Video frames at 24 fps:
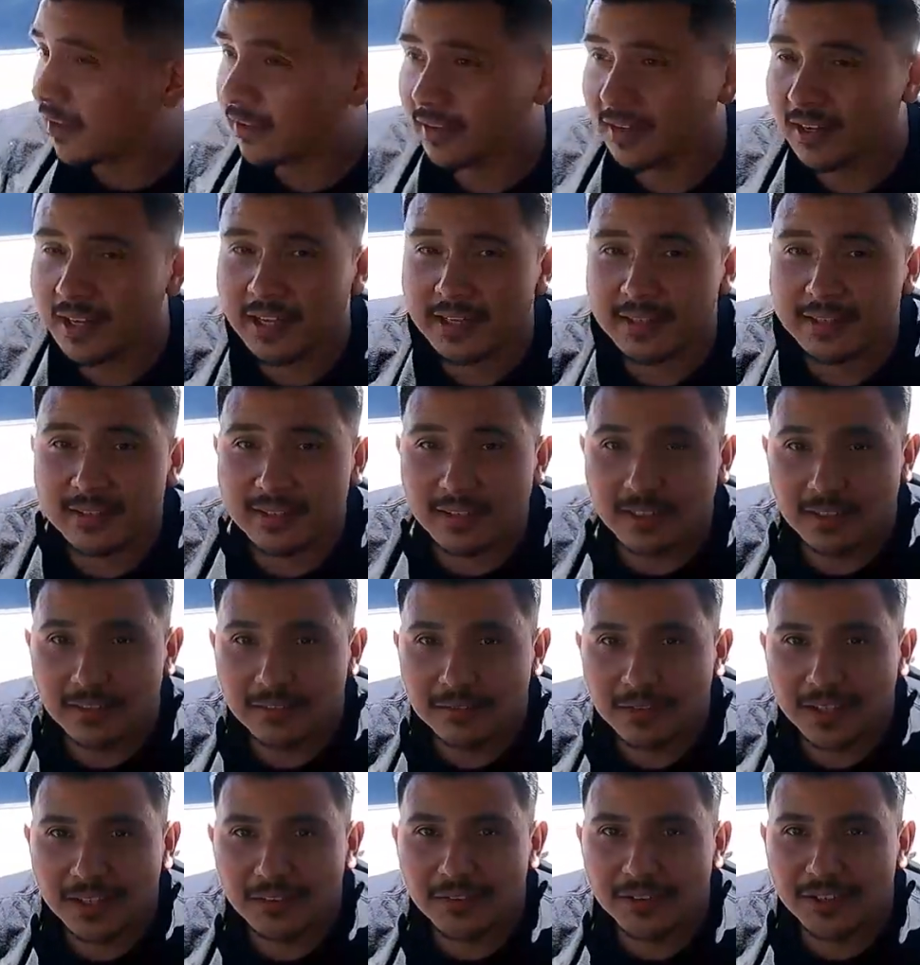fire the last
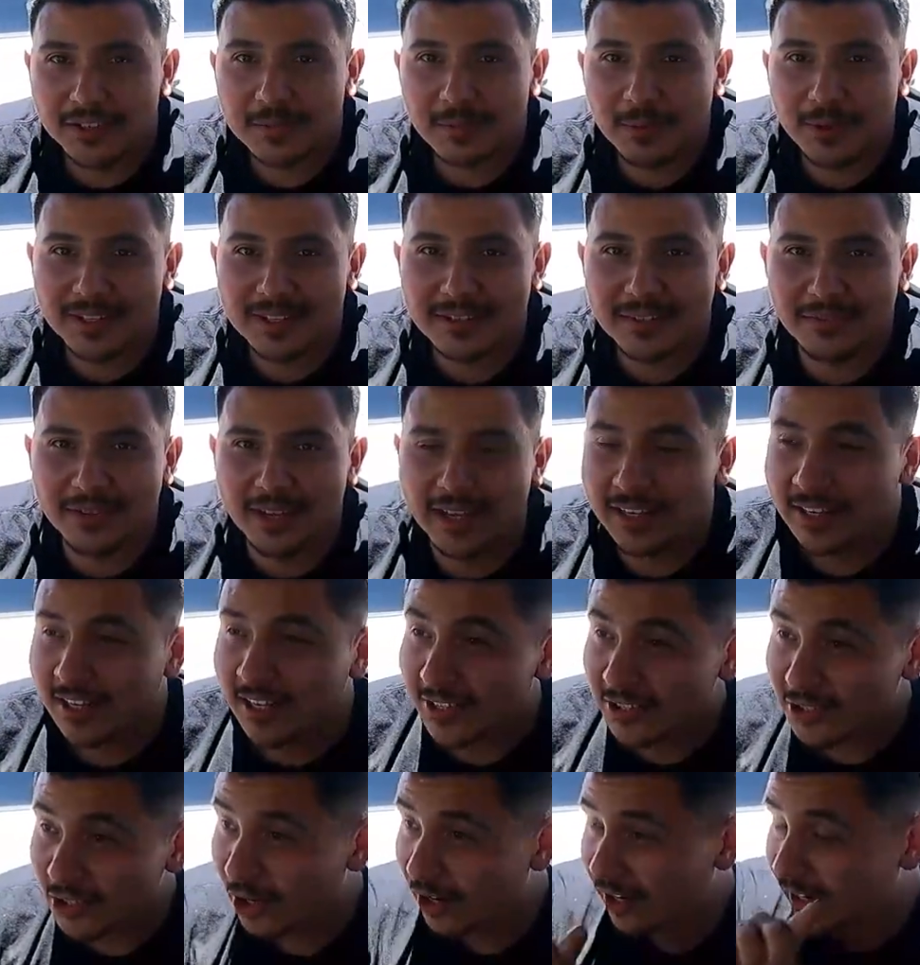Flavor Express
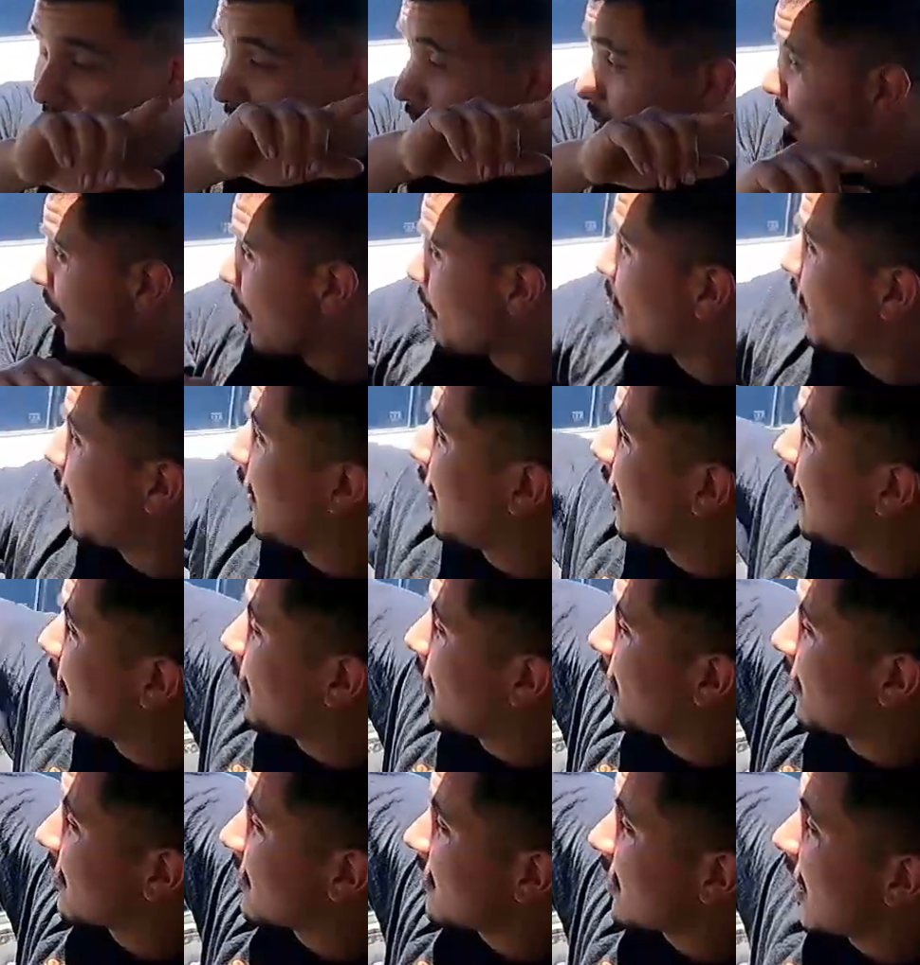event. So we were pulling up on
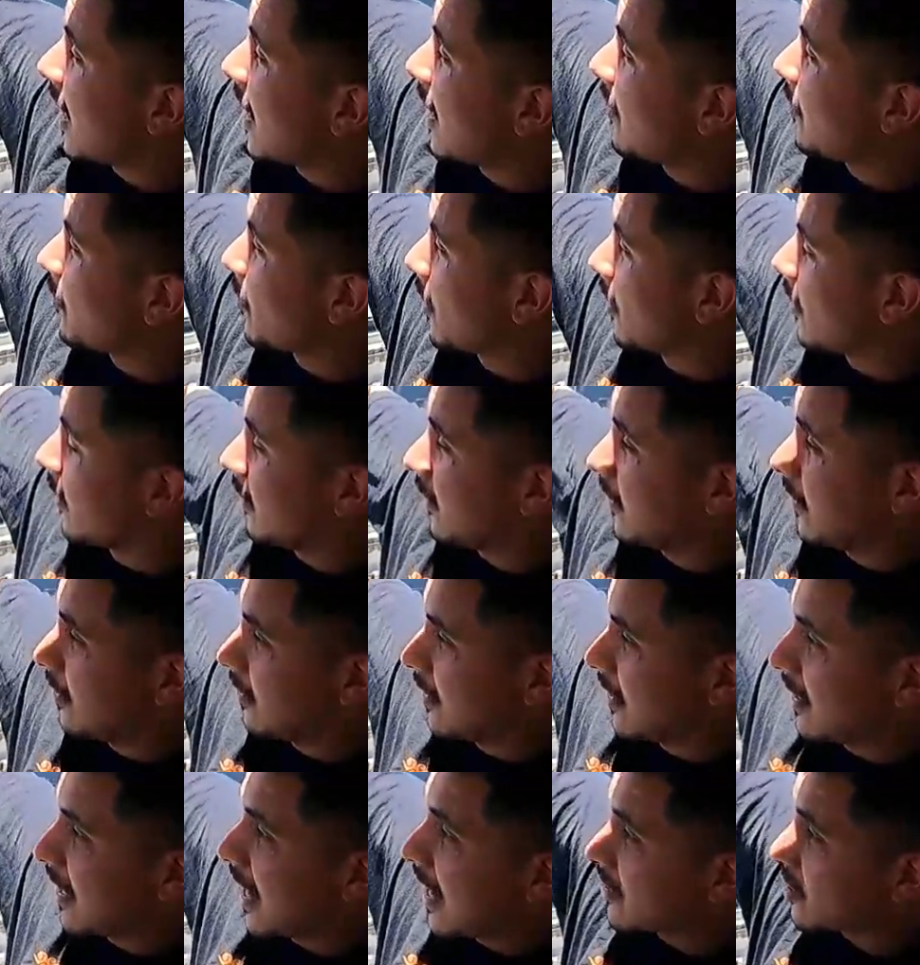the side where, you know,
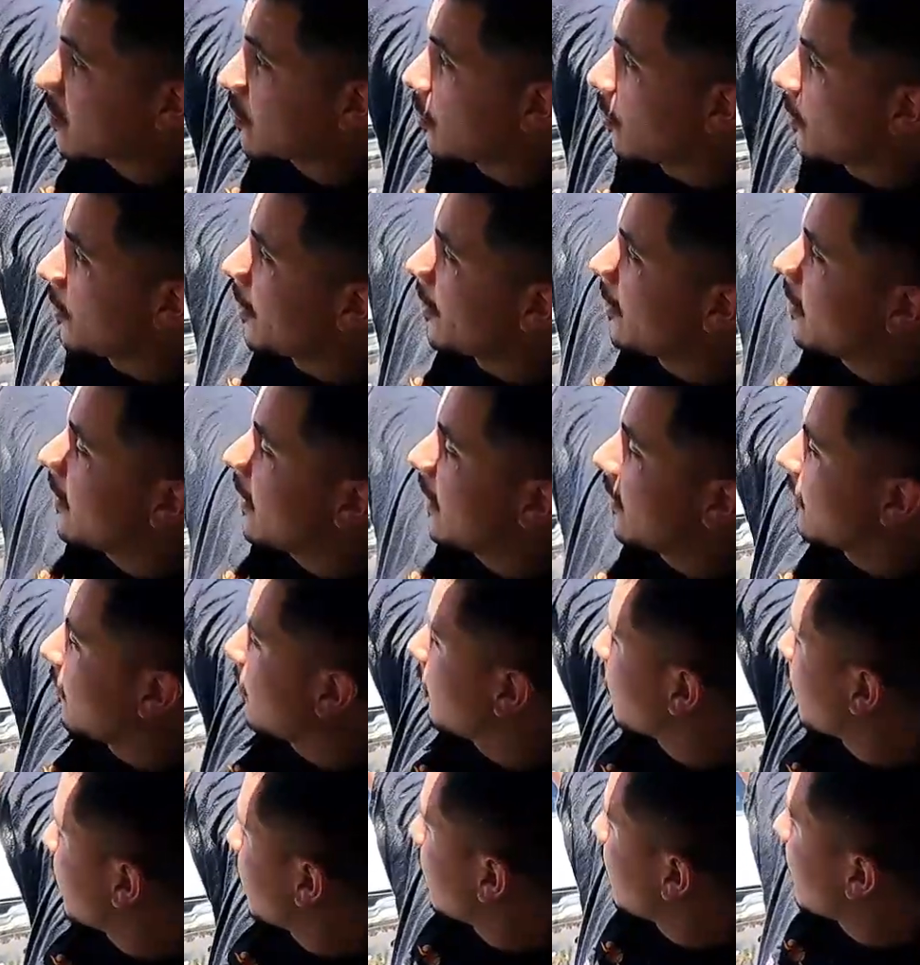the last corner and
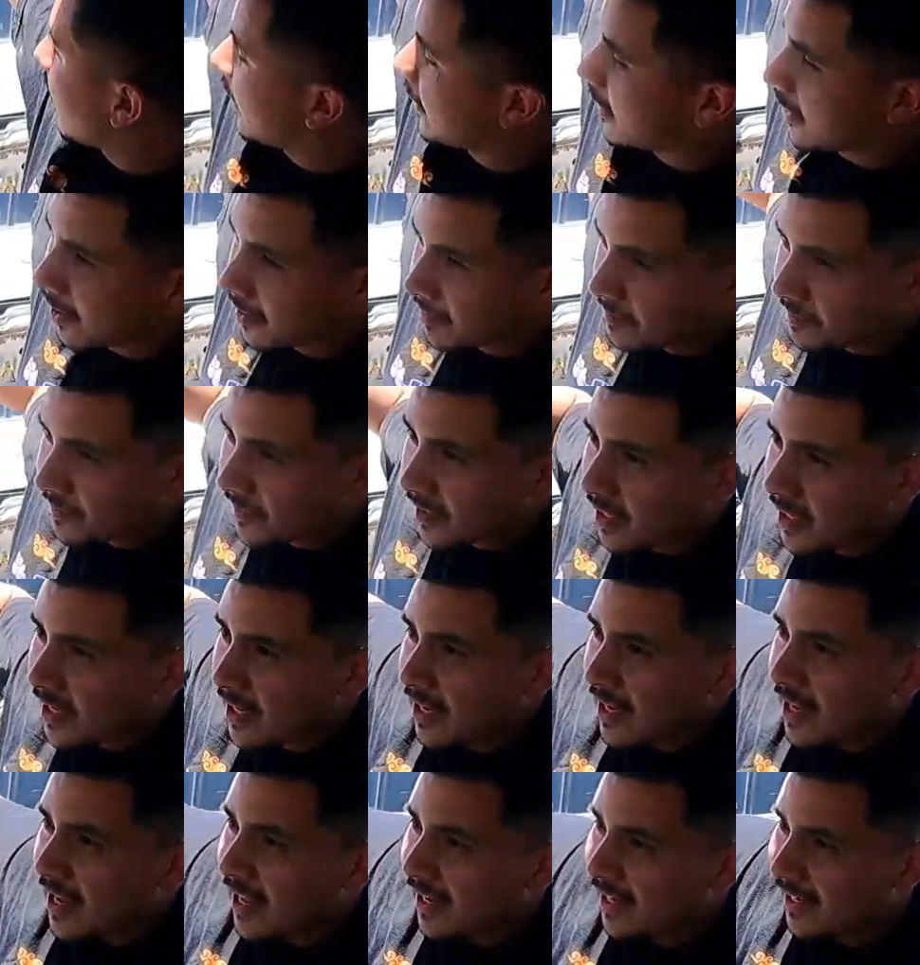where you line up,
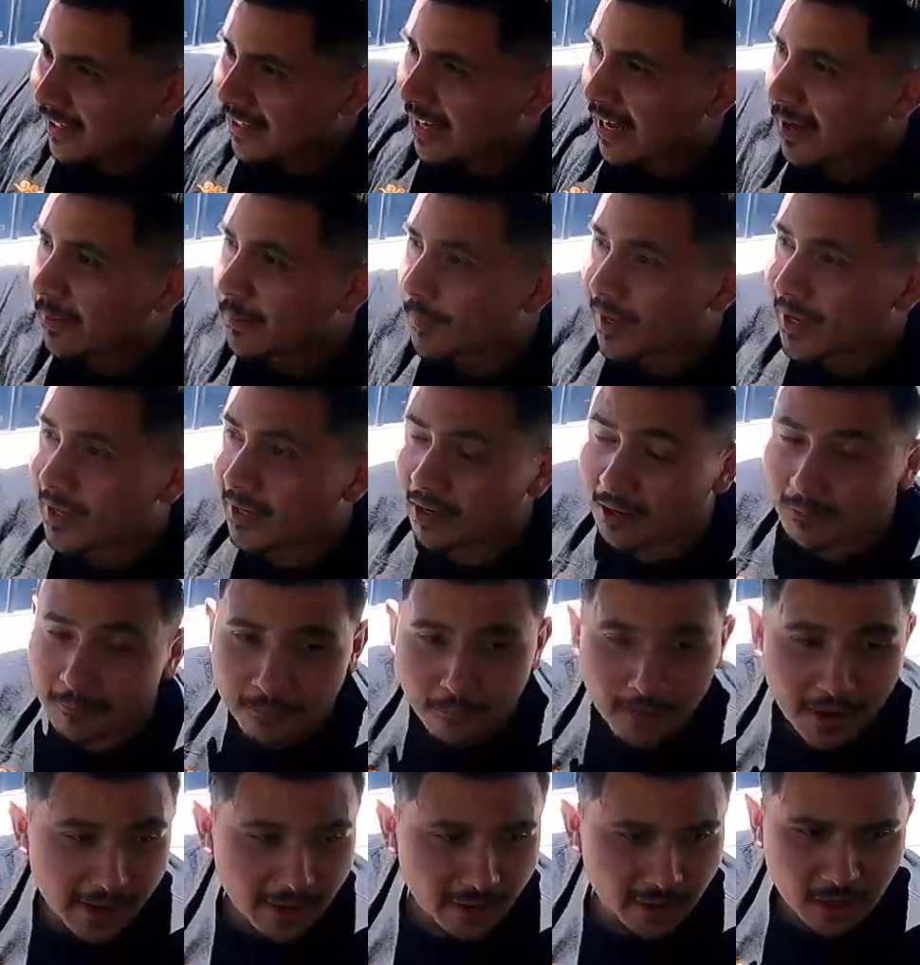and he came in on
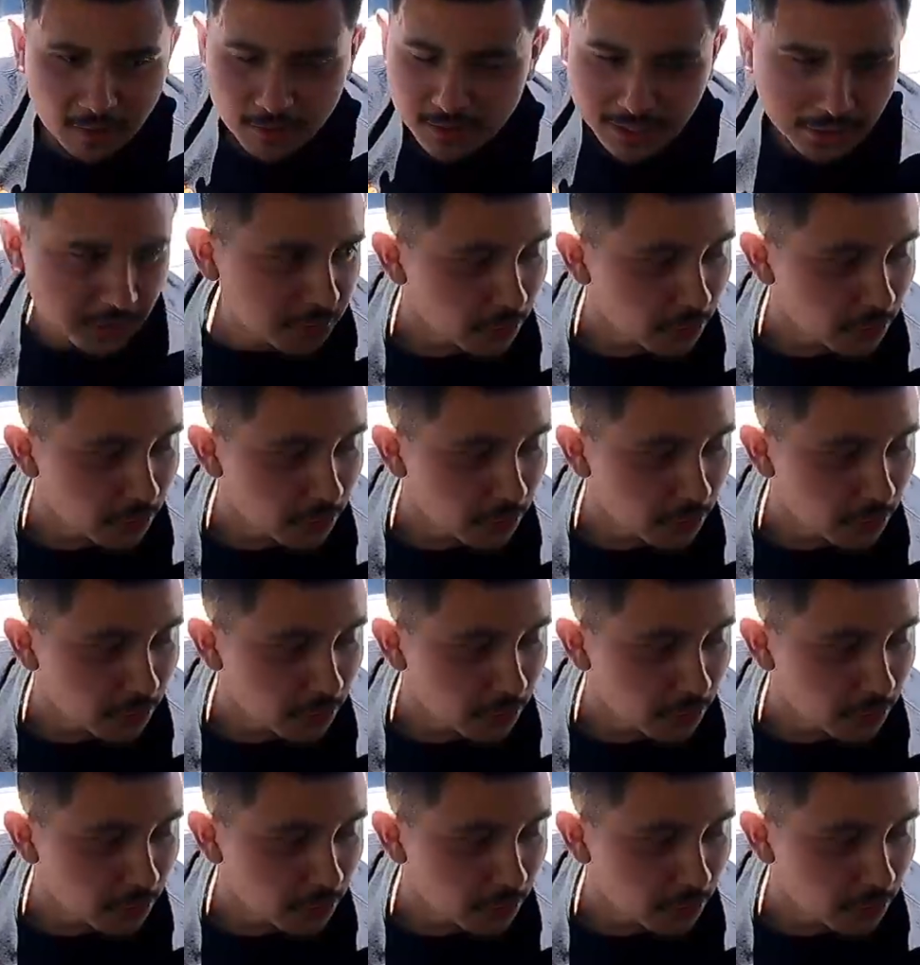fire, and I was